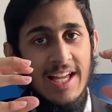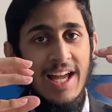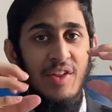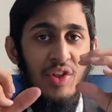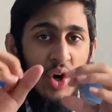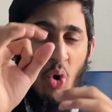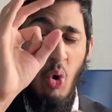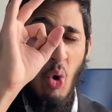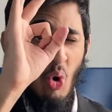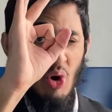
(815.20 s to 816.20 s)
the
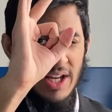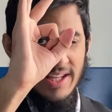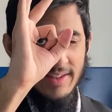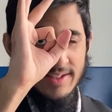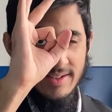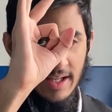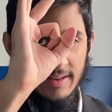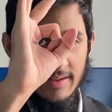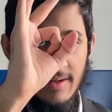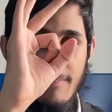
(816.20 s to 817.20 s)
hole in the
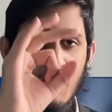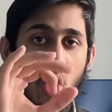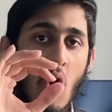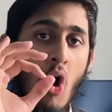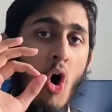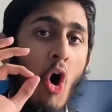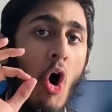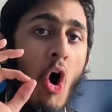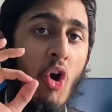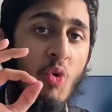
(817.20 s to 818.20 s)
center
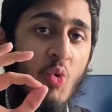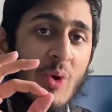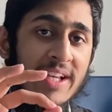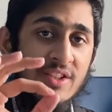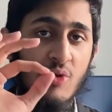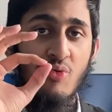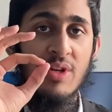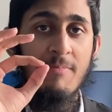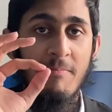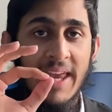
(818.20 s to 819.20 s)
always
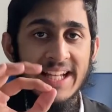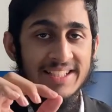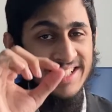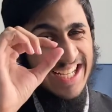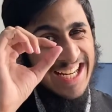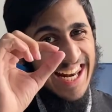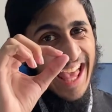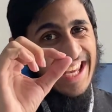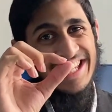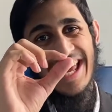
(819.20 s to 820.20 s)
remains
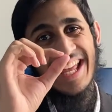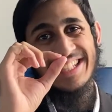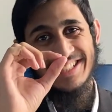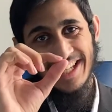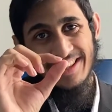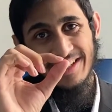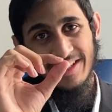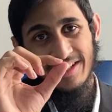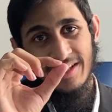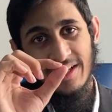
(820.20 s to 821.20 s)
aligned and centered.
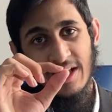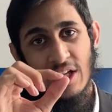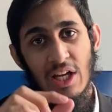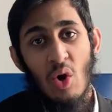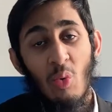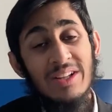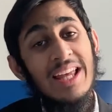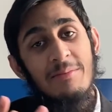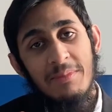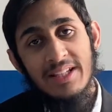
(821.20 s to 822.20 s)
What
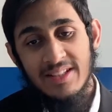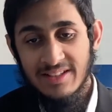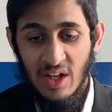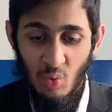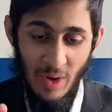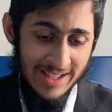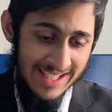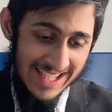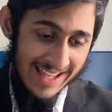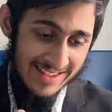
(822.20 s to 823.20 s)
that means is that when the
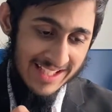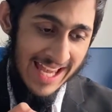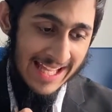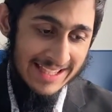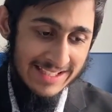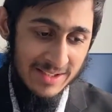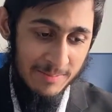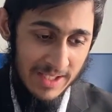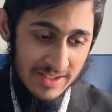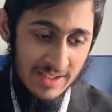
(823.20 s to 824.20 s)
catheter enters the
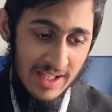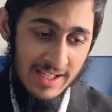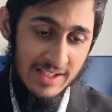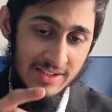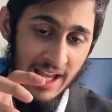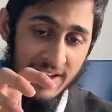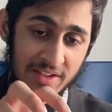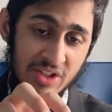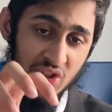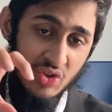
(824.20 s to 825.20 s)
patient and is either
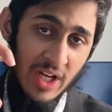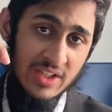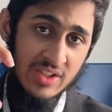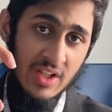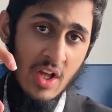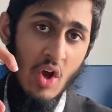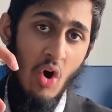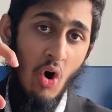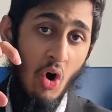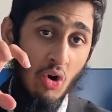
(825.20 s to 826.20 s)
stretched
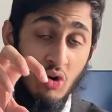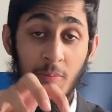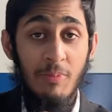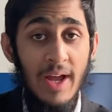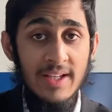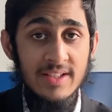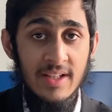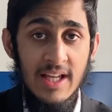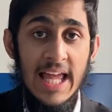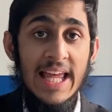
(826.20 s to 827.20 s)
or compressed,
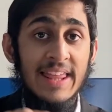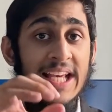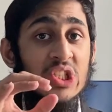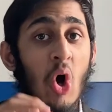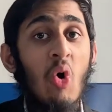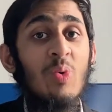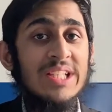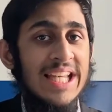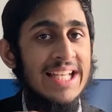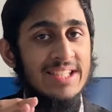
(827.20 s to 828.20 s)
there is
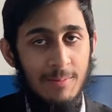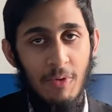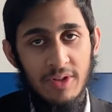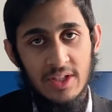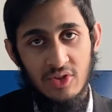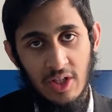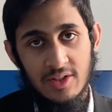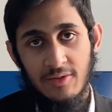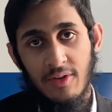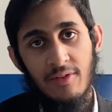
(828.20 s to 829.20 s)
always a supporting
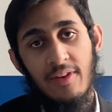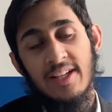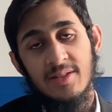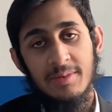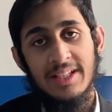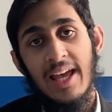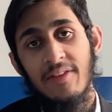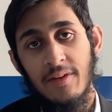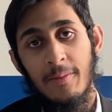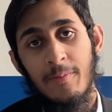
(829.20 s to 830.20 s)
structure for the flexible catheter.